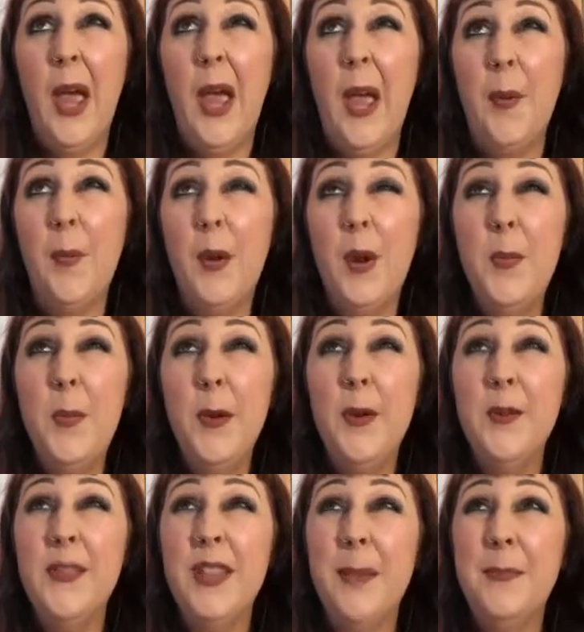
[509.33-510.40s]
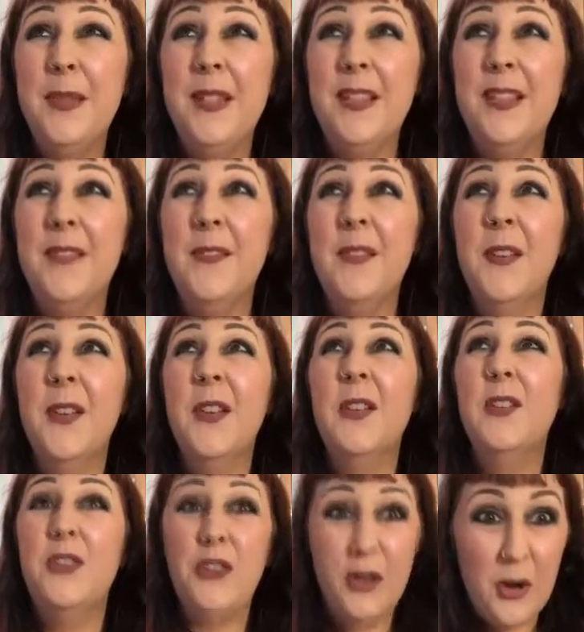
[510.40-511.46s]
proprioceptive
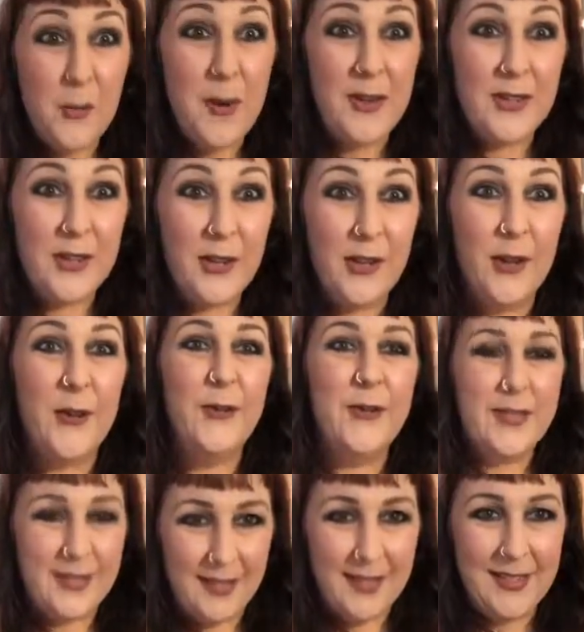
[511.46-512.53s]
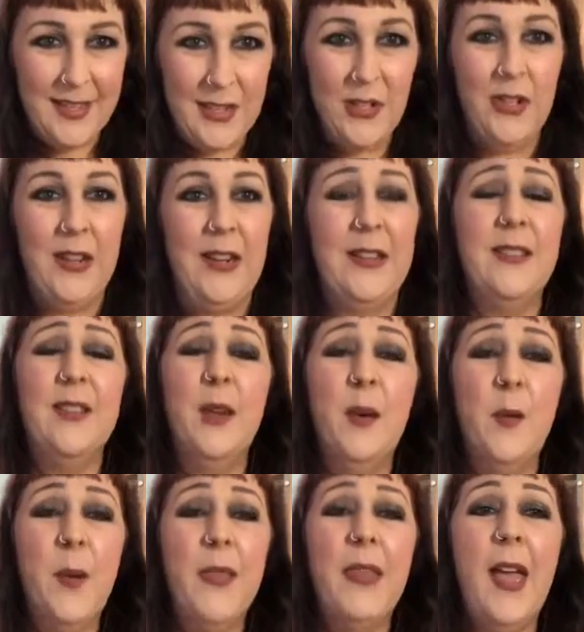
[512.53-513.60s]
neuromuscular facilitation. And
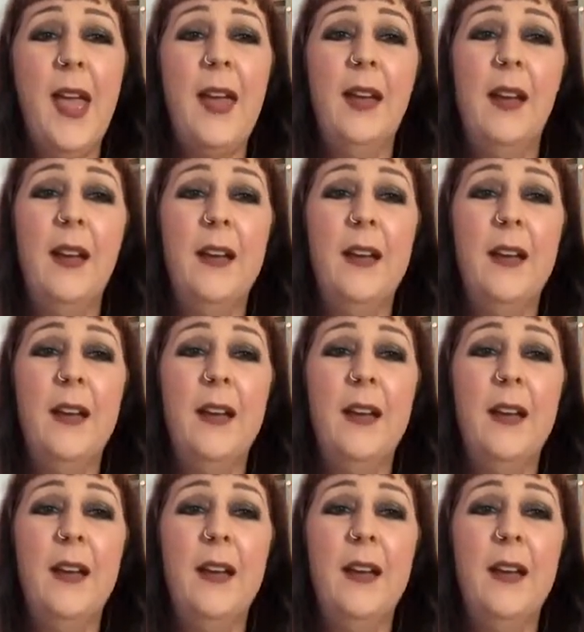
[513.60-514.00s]
so what that